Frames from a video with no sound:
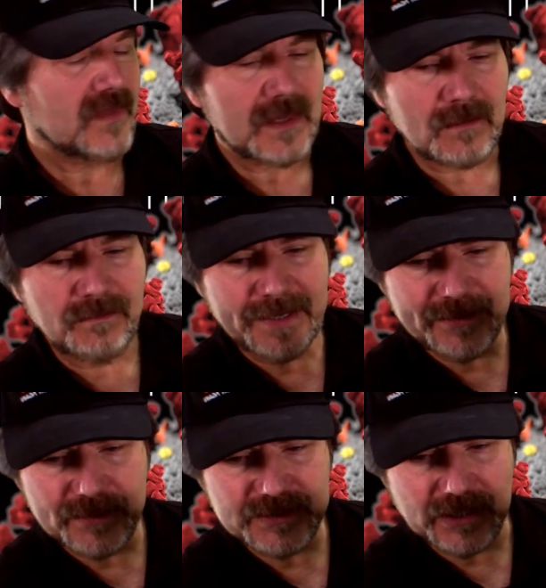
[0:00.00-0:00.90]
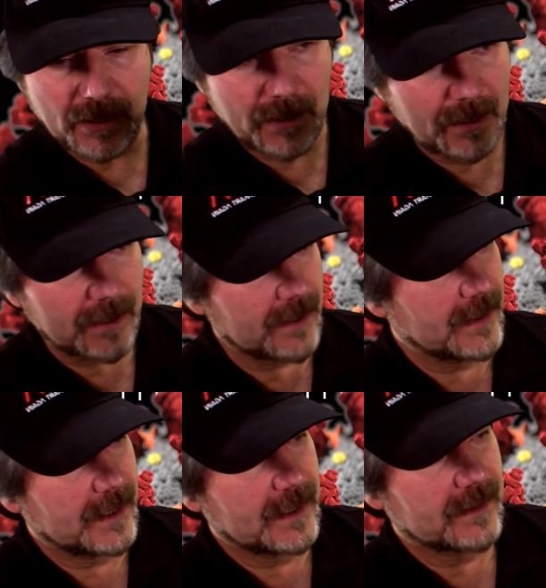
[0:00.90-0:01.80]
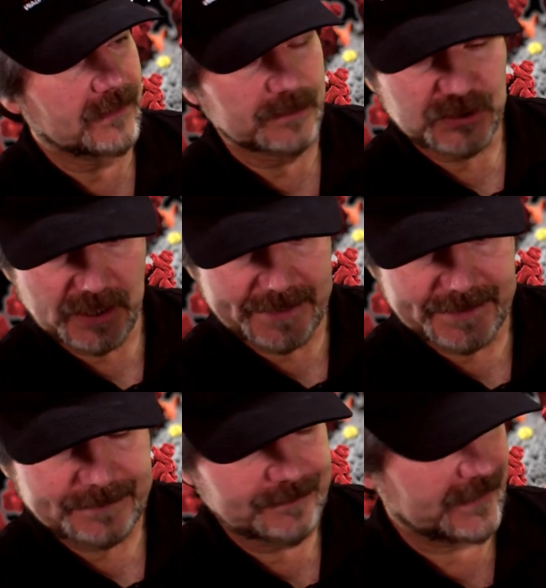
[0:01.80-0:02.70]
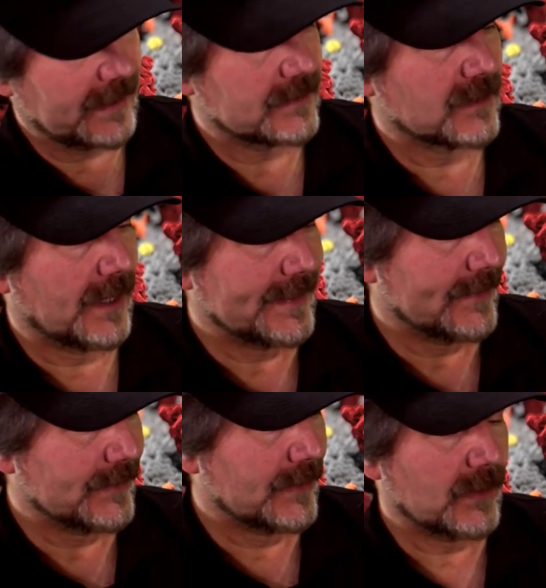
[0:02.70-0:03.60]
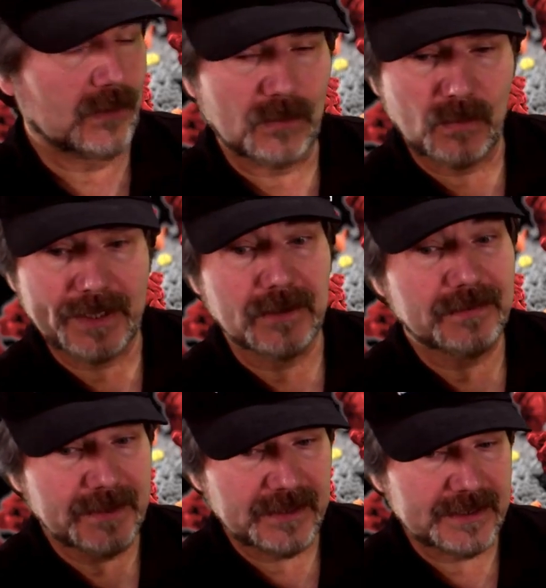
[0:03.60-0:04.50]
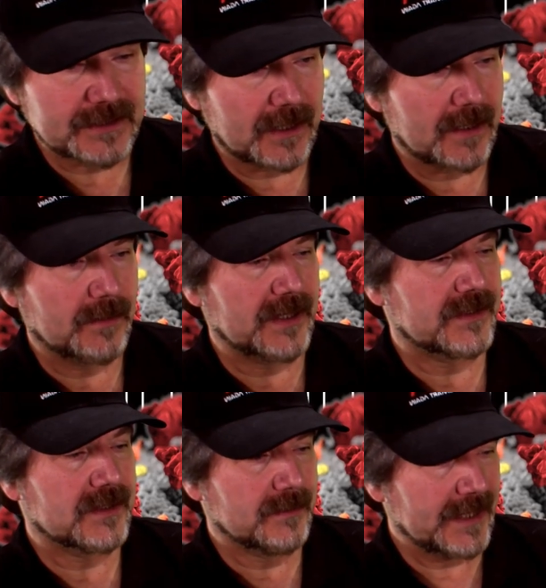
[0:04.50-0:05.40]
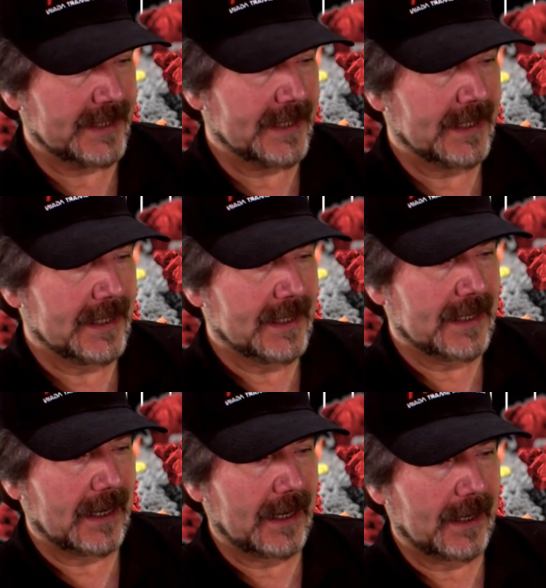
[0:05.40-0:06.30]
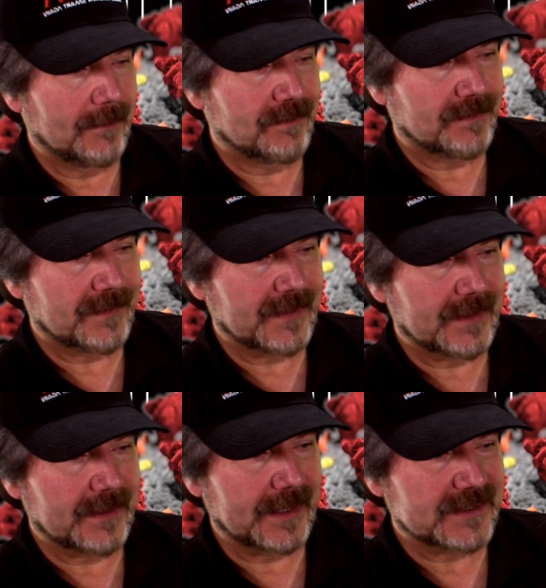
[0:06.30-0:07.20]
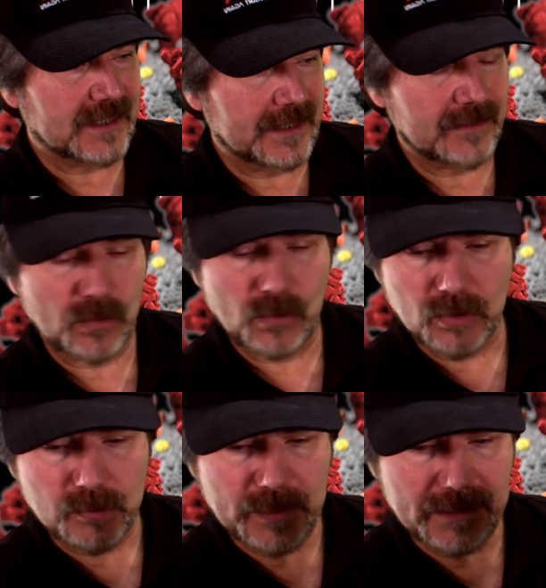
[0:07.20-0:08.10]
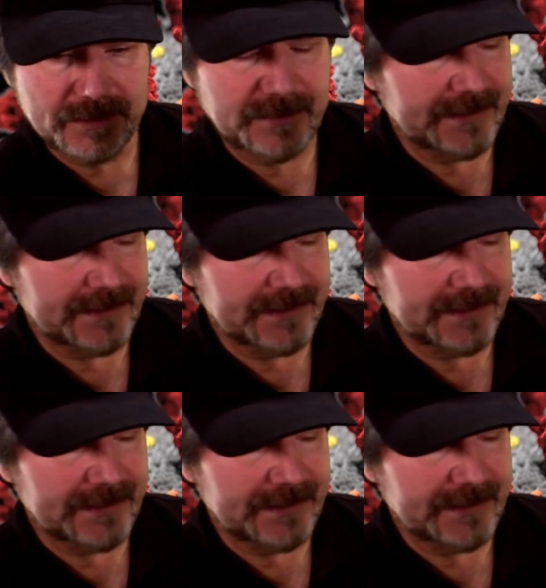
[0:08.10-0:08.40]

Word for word: vendors are from China, so I don't know what your feelings are, but to me, um, that's kind of the world we live in.